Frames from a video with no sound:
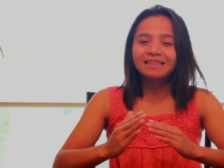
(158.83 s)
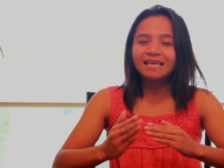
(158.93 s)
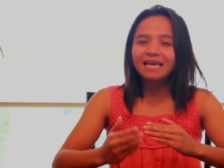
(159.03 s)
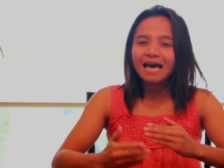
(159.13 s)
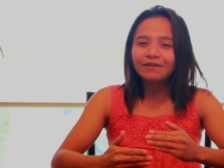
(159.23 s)

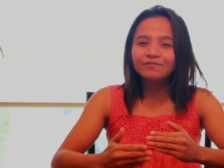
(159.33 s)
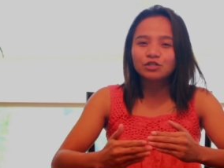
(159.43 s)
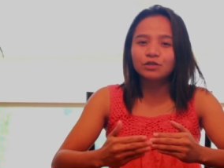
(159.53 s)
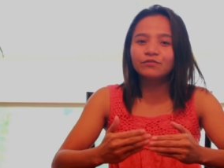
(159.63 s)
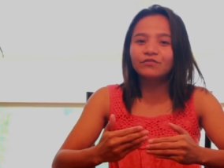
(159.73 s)
They have
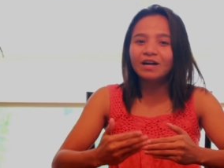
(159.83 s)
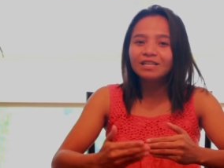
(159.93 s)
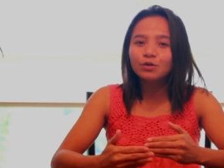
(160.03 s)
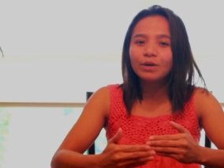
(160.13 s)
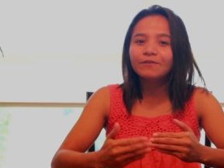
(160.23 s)
to
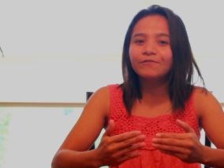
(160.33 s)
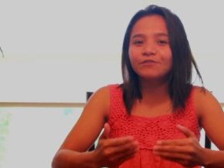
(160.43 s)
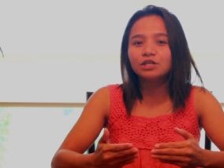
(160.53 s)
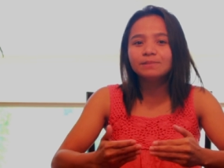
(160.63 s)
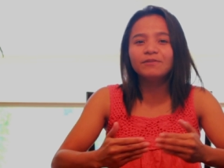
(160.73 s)
evaluate
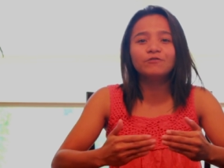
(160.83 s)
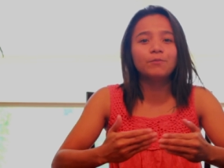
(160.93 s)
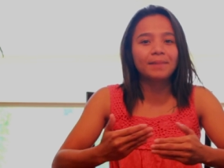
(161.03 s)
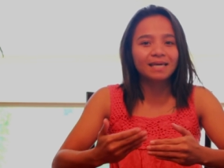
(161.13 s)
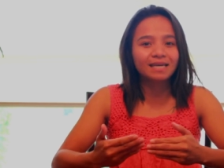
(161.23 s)
first before
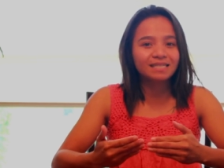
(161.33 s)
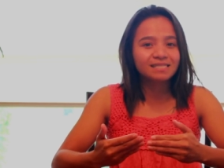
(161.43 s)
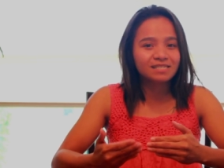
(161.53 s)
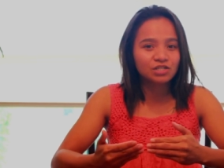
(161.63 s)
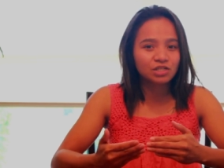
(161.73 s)
making a
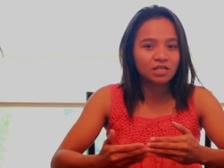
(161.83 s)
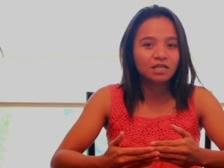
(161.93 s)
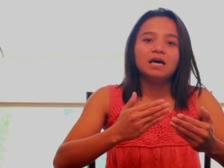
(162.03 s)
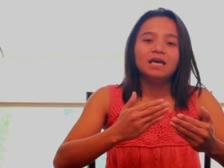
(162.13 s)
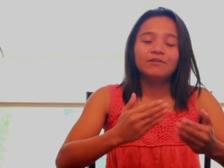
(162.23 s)

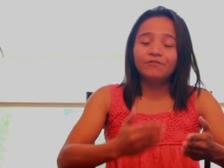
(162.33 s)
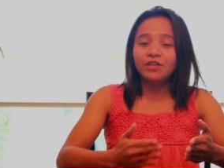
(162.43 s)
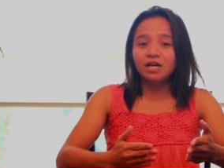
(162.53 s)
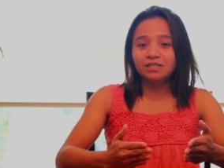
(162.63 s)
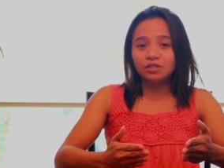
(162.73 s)
decision if
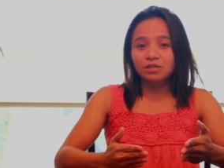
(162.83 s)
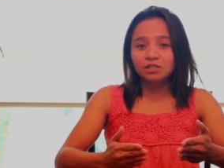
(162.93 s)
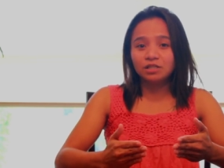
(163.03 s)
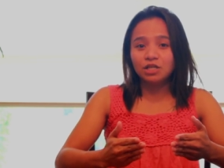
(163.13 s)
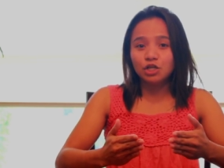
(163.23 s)
they are
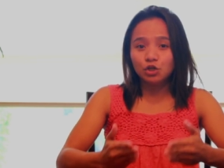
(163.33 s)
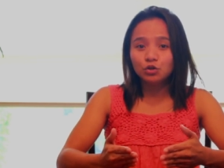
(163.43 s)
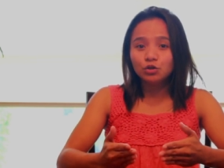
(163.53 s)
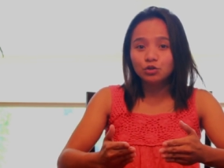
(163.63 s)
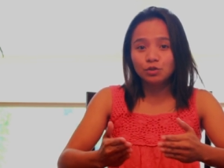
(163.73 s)
interested
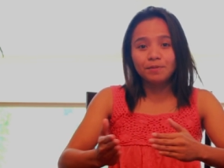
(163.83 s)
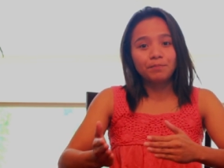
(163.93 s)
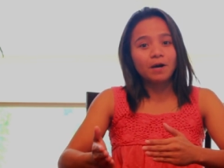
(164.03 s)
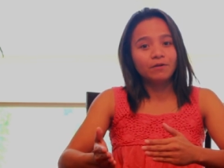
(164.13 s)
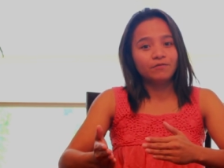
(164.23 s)
you to be
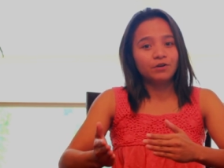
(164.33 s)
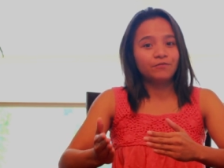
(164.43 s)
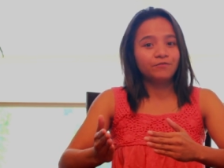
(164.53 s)
part of their